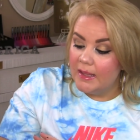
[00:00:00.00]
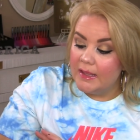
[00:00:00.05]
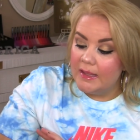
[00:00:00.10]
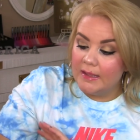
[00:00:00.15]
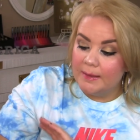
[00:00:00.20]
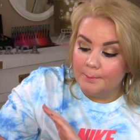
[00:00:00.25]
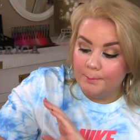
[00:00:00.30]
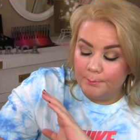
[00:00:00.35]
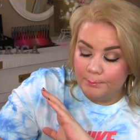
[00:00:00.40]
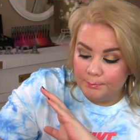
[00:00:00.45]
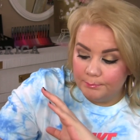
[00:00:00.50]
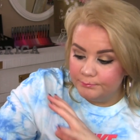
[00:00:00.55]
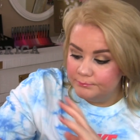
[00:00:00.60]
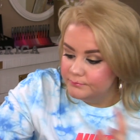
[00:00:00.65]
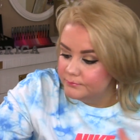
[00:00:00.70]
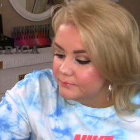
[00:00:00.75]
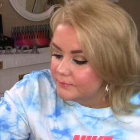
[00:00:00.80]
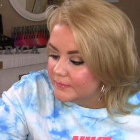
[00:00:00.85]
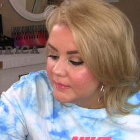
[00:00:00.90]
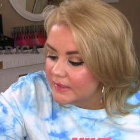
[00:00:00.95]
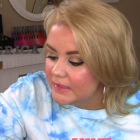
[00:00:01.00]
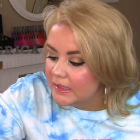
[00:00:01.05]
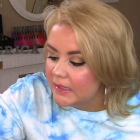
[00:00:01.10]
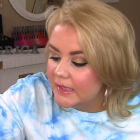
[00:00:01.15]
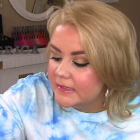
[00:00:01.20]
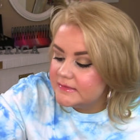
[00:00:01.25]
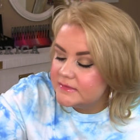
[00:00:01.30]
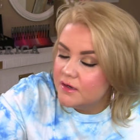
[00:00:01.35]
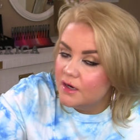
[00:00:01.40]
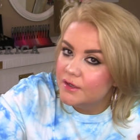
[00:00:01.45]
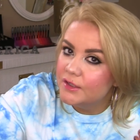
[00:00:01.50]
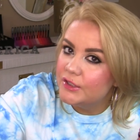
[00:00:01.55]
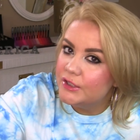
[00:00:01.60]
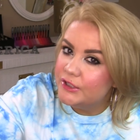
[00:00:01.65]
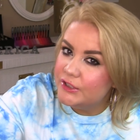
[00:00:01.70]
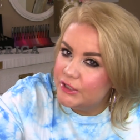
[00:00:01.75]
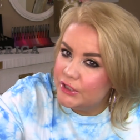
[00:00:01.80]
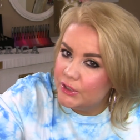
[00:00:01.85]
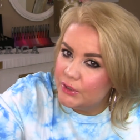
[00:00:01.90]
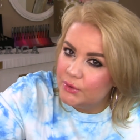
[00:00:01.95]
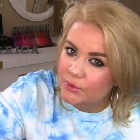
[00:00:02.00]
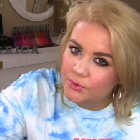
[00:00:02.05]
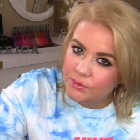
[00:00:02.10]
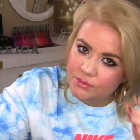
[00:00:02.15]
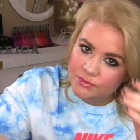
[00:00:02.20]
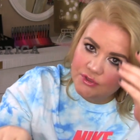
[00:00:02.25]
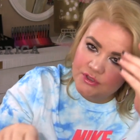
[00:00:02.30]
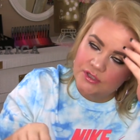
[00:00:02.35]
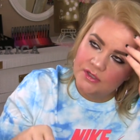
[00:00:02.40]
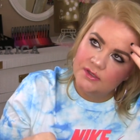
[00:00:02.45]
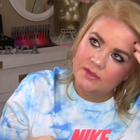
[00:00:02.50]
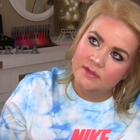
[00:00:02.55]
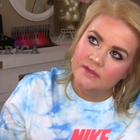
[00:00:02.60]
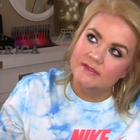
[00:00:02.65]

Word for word: It It's not a huge